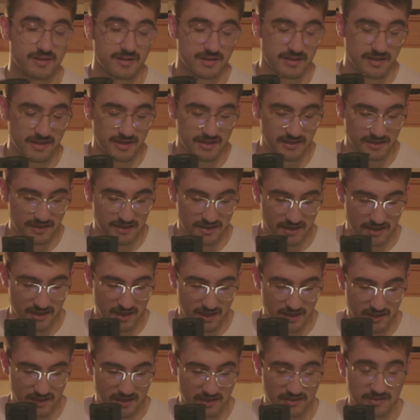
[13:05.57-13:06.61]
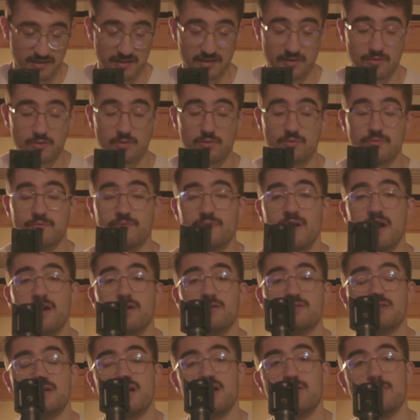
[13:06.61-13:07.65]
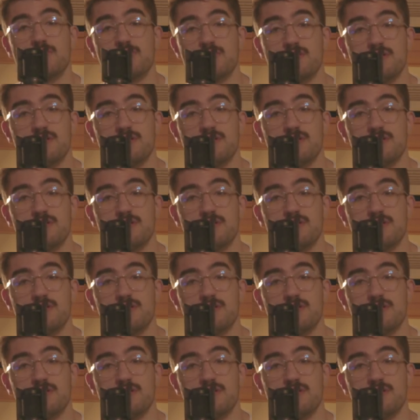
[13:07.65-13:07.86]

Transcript: in Connecticut. It's like an old fire tower.